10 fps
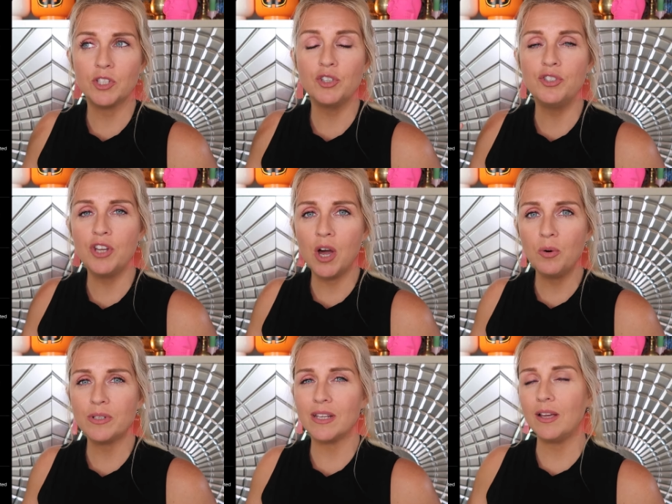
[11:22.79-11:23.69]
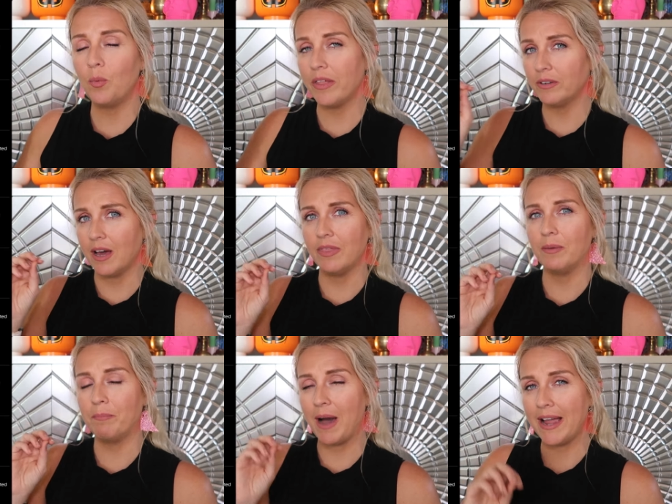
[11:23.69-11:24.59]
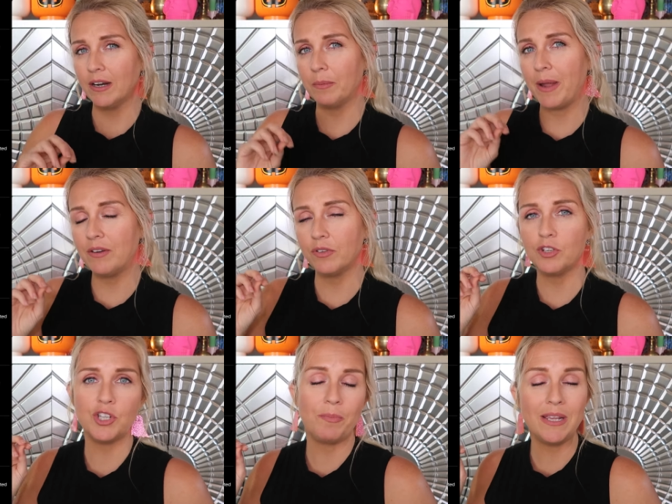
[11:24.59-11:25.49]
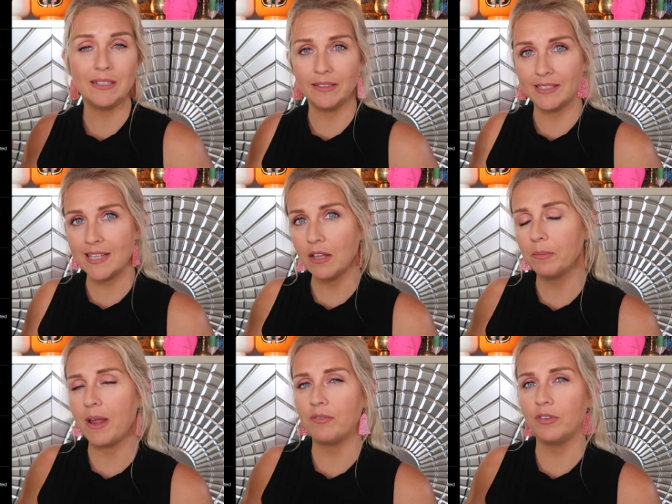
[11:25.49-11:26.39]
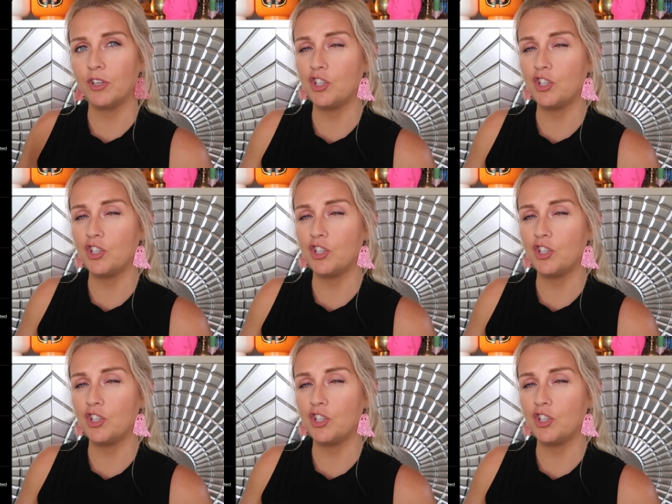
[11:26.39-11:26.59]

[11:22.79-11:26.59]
note whether or not the buyer paid for the shipping, did the seller pay for the